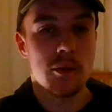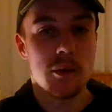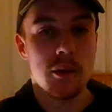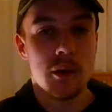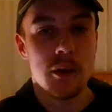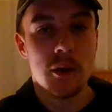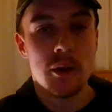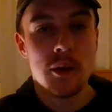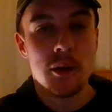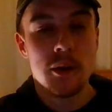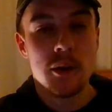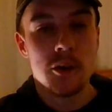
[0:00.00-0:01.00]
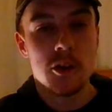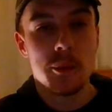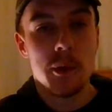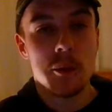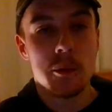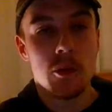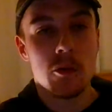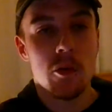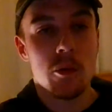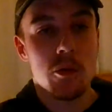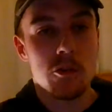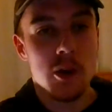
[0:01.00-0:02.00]
and she made
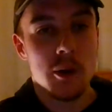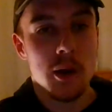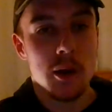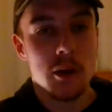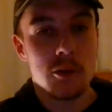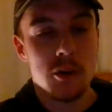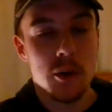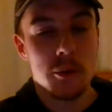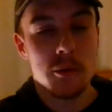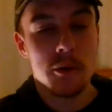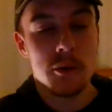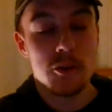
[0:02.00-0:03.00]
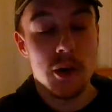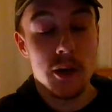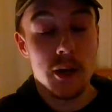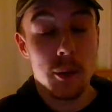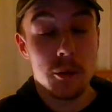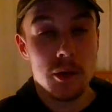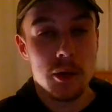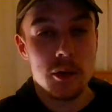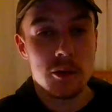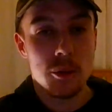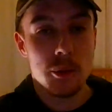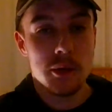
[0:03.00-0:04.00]
Muguruza try and out hit
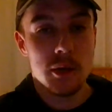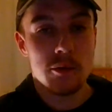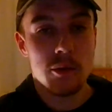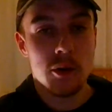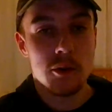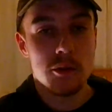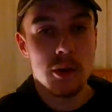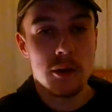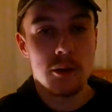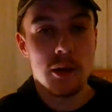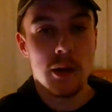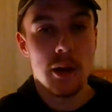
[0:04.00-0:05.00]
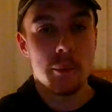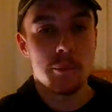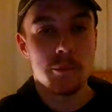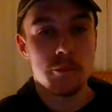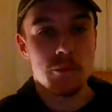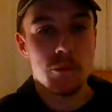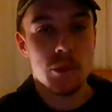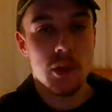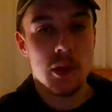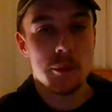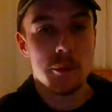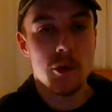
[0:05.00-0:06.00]
it to win that first set.
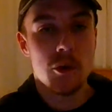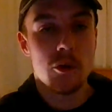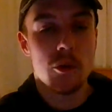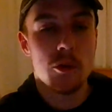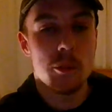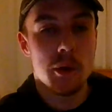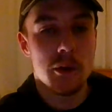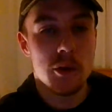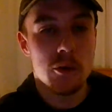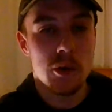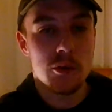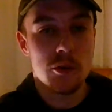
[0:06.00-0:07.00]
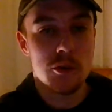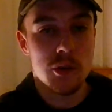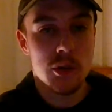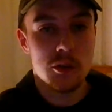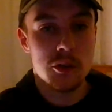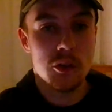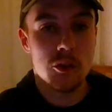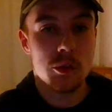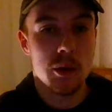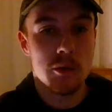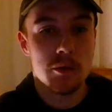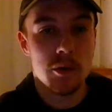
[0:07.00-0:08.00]
And Muguruza, being the aggressor she is, she just
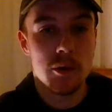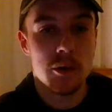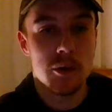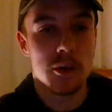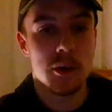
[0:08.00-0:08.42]
went for it.